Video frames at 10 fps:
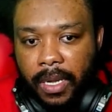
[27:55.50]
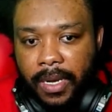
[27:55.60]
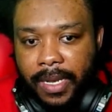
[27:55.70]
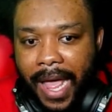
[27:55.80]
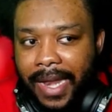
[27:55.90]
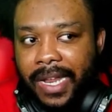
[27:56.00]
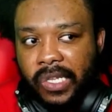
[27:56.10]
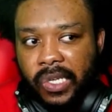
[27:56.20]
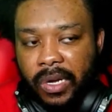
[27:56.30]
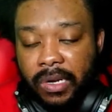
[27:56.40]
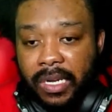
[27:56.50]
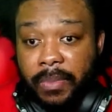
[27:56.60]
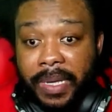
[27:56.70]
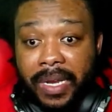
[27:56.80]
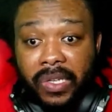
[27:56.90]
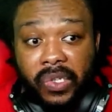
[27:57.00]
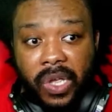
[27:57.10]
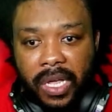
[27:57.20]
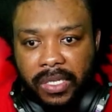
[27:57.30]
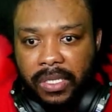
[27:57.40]
not necessarily to be
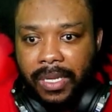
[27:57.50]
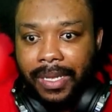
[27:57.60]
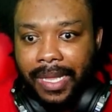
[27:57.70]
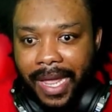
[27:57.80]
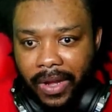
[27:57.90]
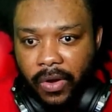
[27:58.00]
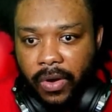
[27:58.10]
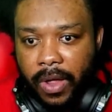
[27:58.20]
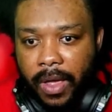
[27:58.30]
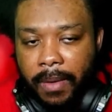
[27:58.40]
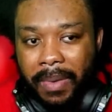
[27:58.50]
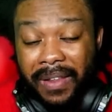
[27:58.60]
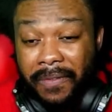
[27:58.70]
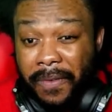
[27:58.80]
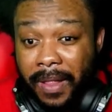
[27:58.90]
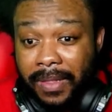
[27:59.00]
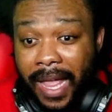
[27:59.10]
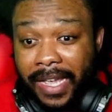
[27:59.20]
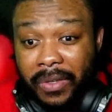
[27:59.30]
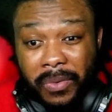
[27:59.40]
discussed later, but it felt
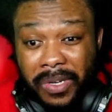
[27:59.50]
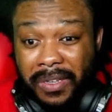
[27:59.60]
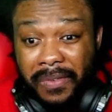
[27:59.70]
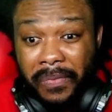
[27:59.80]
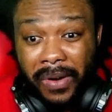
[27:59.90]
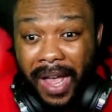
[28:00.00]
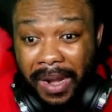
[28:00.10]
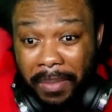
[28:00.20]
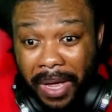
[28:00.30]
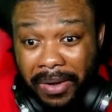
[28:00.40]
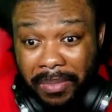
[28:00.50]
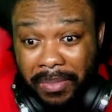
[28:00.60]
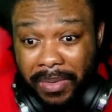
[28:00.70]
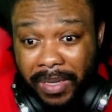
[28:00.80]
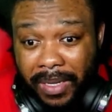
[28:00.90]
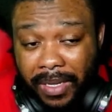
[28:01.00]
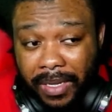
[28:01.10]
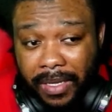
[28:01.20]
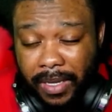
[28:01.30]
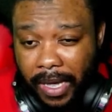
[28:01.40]
like you just forgot about them.
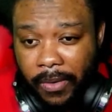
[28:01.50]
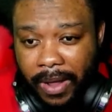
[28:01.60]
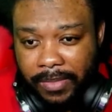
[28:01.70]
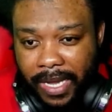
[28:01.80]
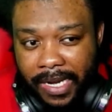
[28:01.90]
You get what I'm saying?